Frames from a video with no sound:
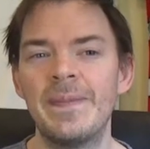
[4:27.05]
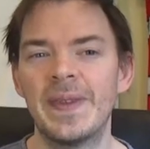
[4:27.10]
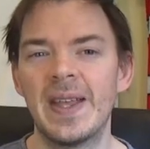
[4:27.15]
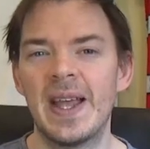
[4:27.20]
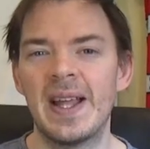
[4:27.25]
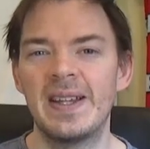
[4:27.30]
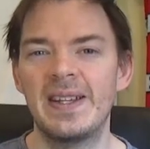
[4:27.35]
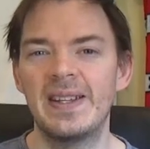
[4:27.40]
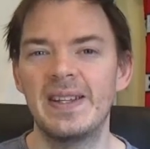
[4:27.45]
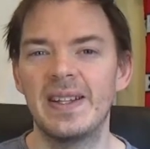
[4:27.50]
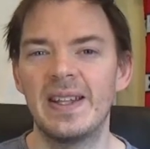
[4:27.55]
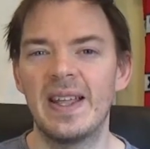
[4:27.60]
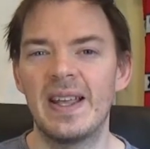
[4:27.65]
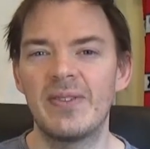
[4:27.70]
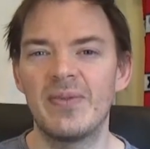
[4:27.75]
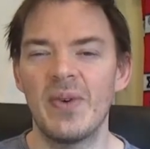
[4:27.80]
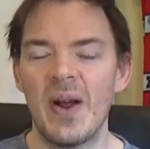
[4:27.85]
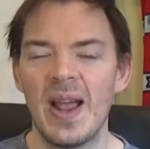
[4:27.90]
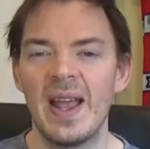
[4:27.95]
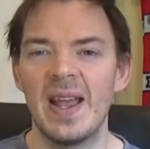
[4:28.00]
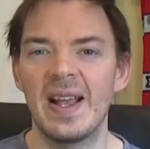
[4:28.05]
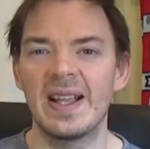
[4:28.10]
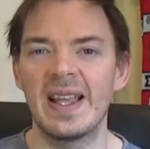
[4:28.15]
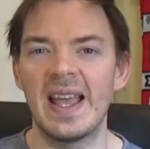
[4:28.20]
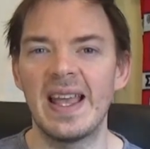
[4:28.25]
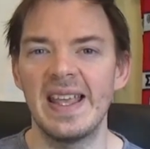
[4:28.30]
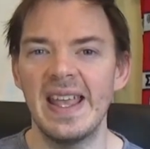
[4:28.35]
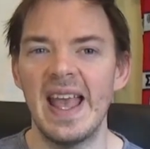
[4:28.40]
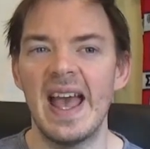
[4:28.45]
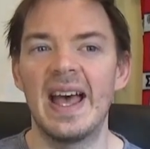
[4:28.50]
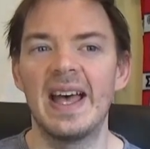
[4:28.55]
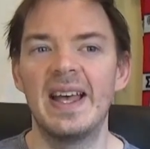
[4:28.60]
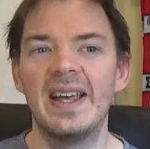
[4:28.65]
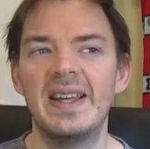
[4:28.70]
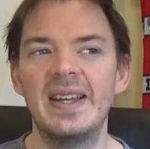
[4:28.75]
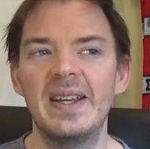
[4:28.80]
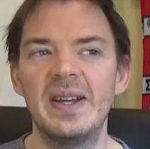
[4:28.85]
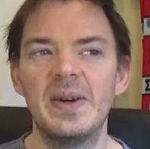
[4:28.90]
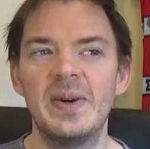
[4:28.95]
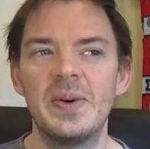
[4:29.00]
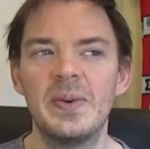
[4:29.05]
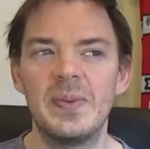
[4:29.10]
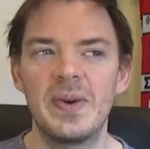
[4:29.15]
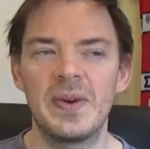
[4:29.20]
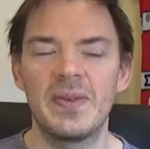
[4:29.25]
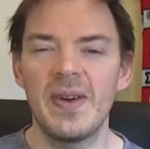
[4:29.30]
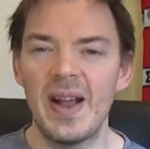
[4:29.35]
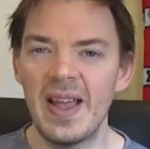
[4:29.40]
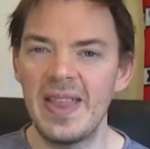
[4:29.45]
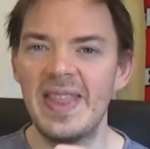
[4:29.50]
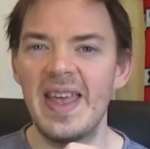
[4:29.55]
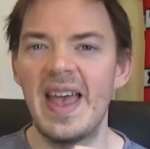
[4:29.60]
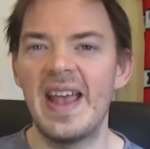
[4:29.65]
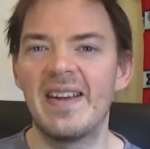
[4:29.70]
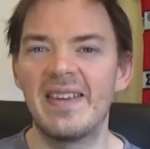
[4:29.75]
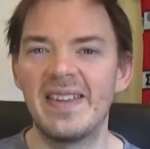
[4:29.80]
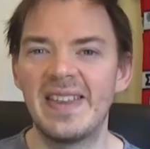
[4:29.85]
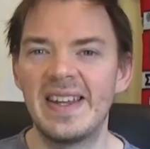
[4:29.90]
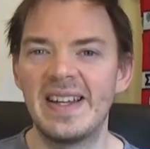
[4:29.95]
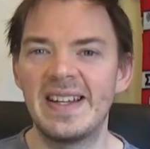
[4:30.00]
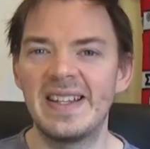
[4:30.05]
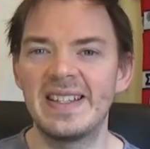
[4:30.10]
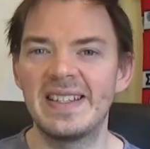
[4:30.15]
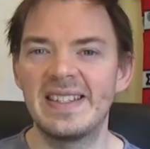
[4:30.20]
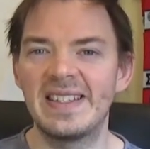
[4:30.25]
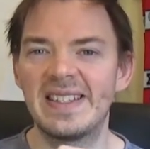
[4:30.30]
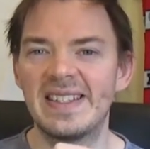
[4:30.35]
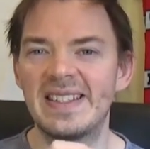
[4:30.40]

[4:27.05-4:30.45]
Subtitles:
and you're like, right, okay, yeah, we're right there, and then